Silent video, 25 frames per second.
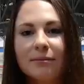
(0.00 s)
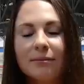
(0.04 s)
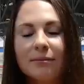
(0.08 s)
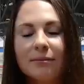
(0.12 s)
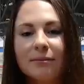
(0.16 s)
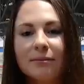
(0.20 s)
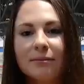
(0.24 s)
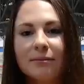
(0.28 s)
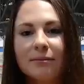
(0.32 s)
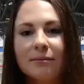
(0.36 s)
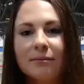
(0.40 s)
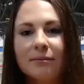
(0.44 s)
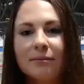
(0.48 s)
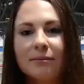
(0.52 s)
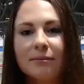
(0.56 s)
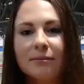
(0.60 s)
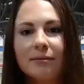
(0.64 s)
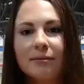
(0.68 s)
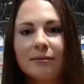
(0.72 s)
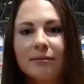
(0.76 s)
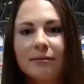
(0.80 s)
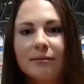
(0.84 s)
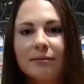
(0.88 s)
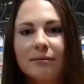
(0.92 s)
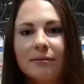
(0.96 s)

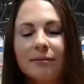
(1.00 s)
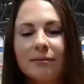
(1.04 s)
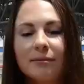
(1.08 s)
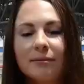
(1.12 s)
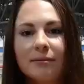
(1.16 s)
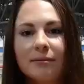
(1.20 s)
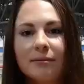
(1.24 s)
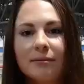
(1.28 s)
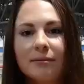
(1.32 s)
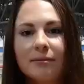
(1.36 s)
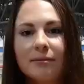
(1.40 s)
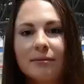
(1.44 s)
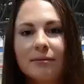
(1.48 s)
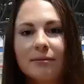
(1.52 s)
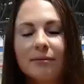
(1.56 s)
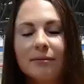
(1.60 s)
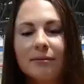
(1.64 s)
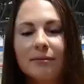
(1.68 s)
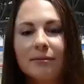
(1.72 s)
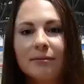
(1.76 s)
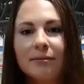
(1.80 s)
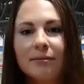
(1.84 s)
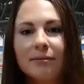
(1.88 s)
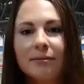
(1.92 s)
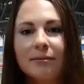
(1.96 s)

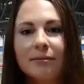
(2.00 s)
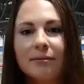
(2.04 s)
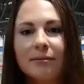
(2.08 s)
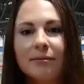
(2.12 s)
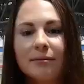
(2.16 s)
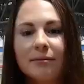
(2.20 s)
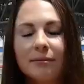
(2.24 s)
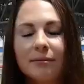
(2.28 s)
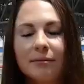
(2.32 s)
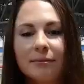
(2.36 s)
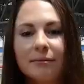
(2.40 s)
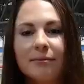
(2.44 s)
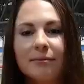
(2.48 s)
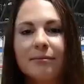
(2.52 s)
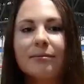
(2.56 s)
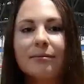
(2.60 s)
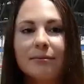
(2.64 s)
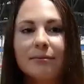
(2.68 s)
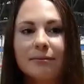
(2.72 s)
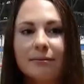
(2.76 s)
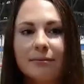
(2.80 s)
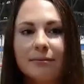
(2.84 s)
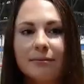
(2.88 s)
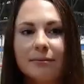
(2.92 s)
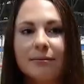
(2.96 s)

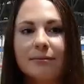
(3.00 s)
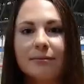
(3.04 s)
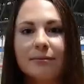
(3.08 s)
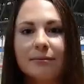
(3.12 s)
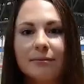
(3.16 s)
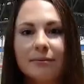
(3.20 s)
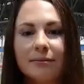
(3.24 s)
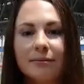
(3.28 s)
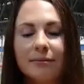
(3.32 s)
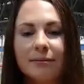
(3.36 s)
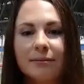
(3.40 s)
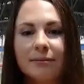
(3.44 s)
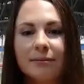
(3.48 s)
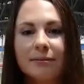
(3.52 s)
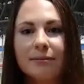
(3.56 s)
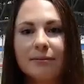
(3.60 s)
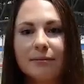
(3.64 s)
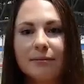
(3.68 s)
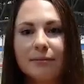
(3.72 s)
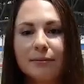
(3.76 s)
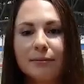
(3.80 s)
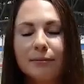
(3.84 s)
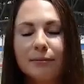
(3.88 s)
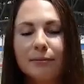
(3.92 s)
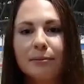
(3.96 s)

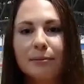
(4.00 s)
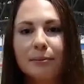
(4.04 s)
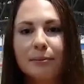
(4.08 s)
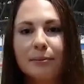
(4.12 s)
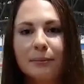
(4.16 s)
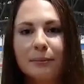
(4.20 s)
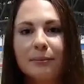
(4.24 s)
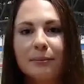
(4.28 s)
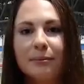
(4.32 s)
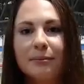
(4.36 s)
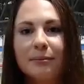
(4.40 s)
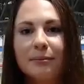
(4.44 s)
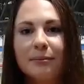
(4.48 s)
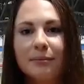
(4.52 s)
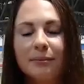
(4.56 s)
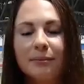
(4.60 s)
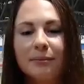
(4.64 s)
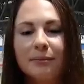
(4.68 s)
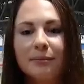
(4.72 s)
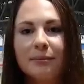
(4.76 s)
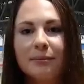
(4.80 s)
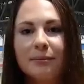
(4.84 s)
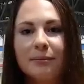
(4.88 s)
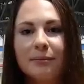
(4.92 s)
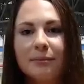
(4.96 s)

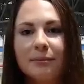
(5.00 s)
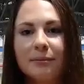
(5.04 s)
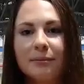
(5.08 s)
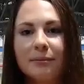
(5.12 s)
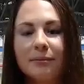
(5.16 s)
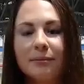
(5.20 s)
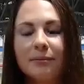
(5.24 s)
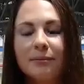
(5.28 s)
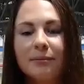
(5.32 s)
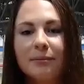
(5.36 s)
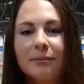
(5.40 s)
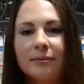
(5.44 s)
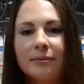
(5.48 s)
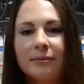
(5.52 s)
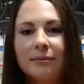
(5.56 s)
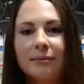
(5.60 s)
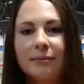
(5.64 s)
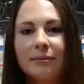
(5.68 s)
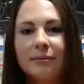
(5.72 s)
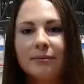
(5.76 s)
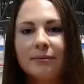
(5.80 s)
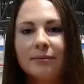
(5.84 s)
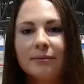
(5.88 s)
This person isn't speaking.